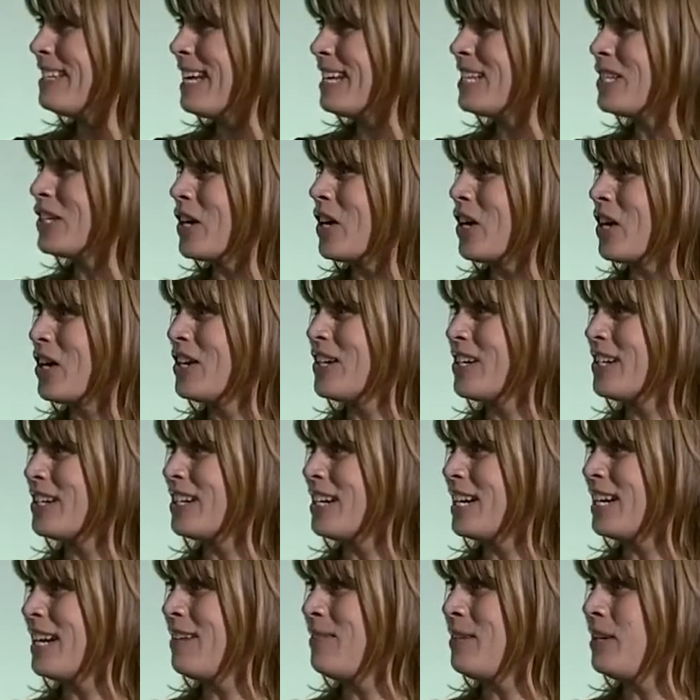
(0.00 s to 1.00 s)
That's our,
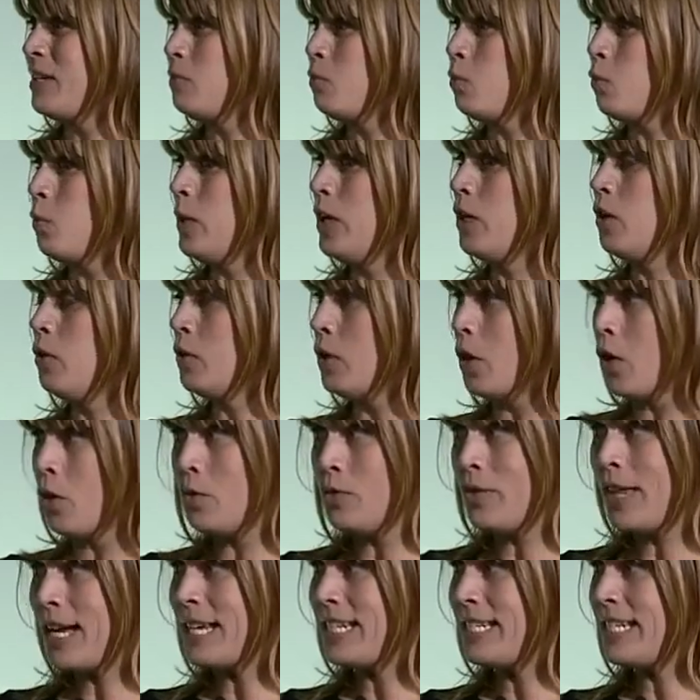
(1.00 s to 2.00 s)
I mean, we don't
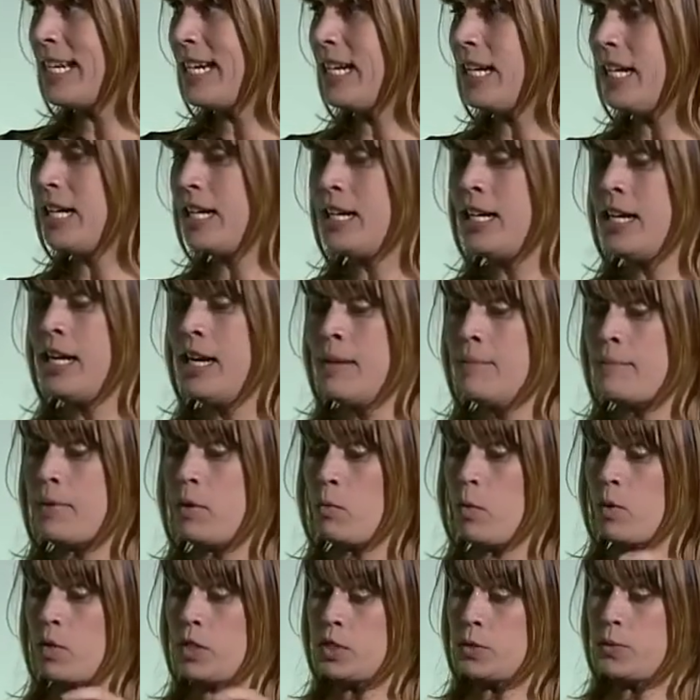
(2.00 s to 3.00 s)
own that data, but
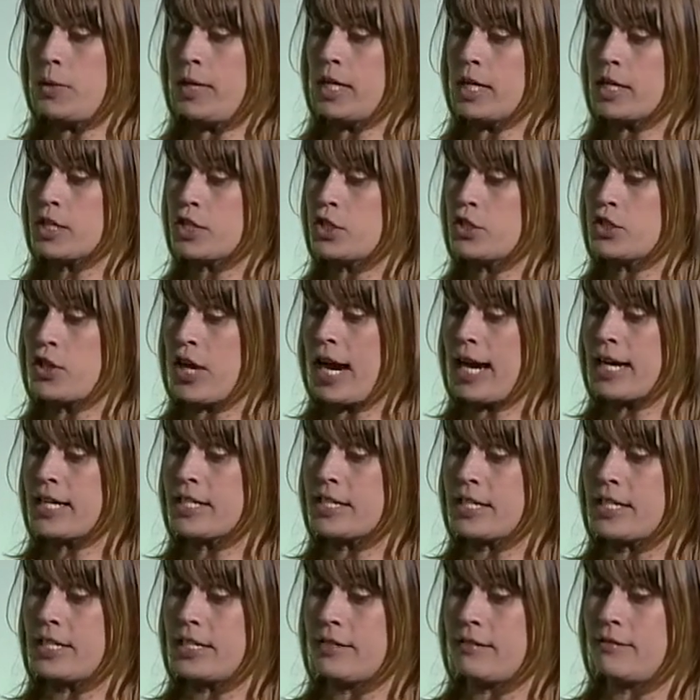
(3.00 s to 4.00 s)
once we
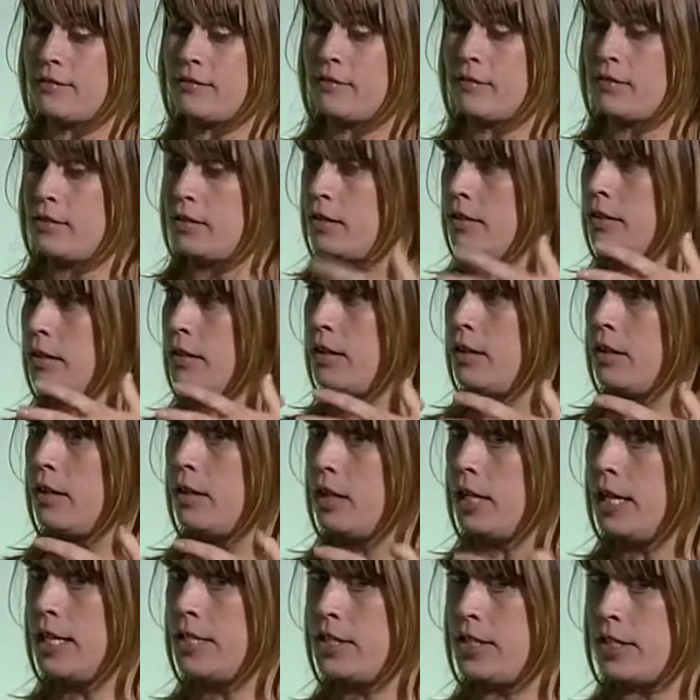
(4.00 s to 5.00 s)
extract it,
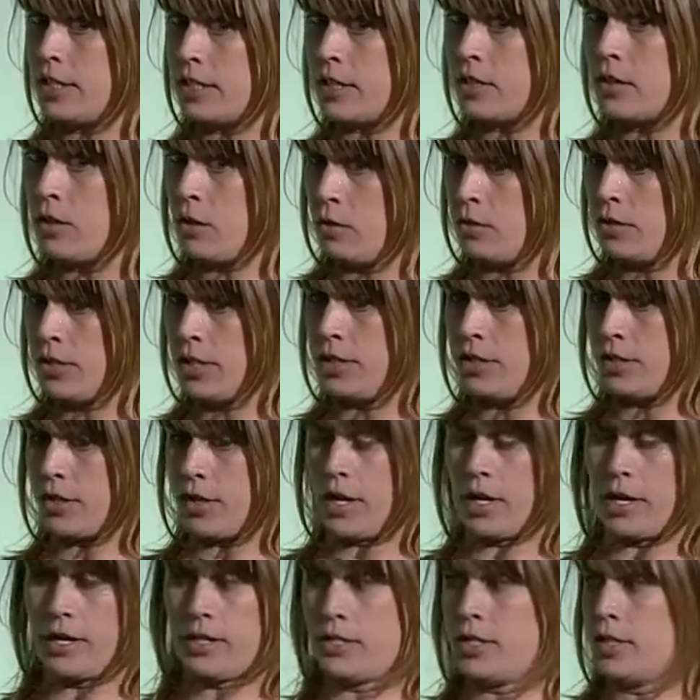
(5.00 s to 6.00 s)
it goes into
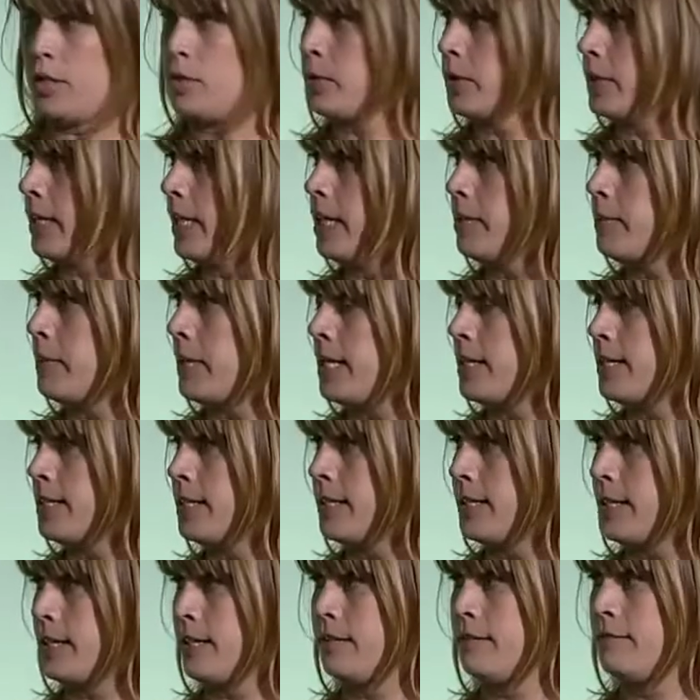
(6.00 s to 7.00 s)
our SQL database
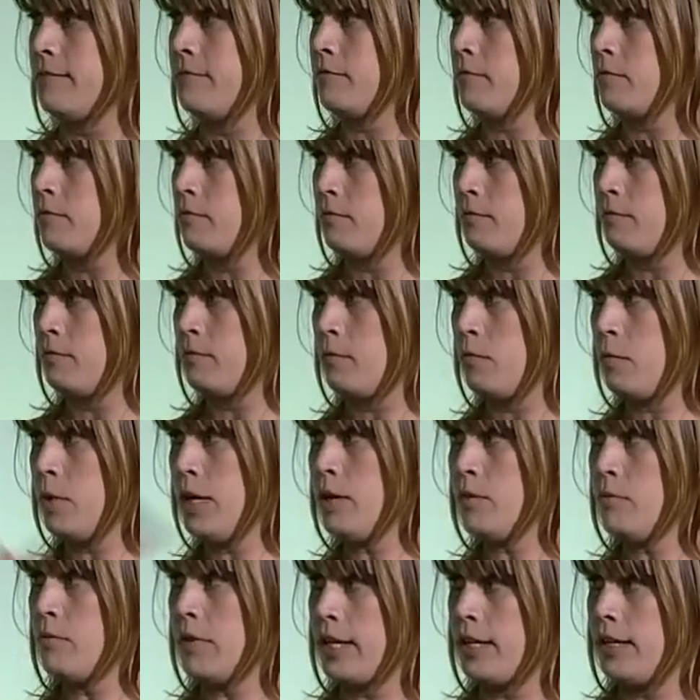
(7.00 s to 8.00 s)
and
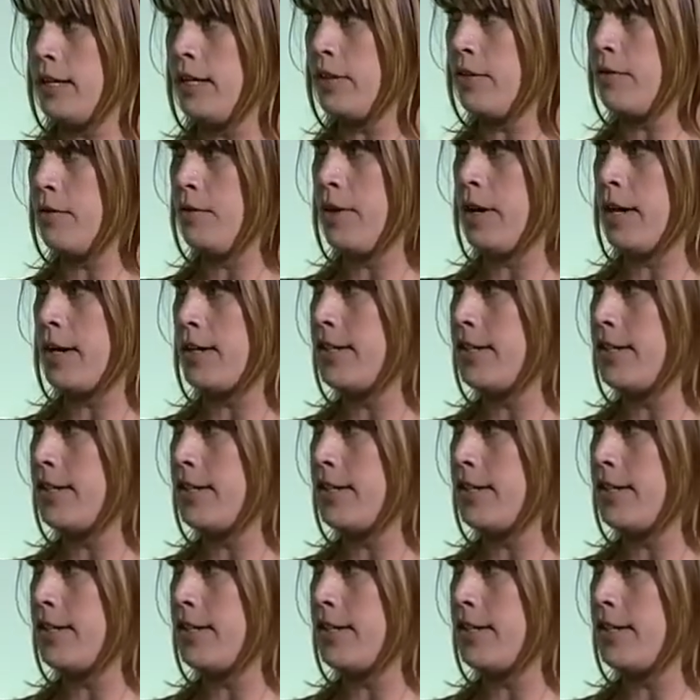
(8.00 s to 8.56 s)
we run it through our